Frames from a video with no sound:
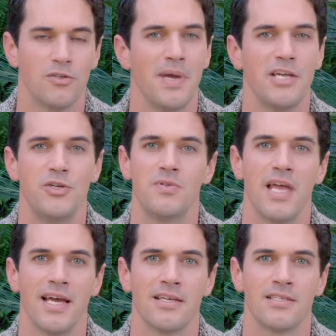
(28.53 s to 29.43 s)
made you
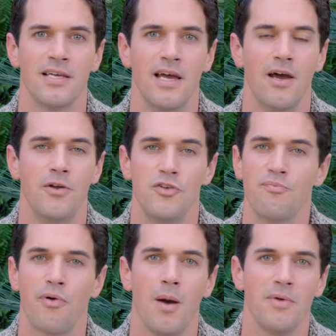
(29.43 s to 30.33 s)
dance, and you've
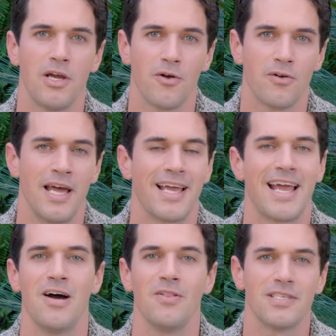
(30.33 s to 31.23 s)
probably heard
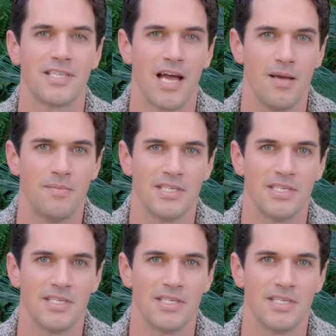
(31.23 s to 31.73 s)
countless times in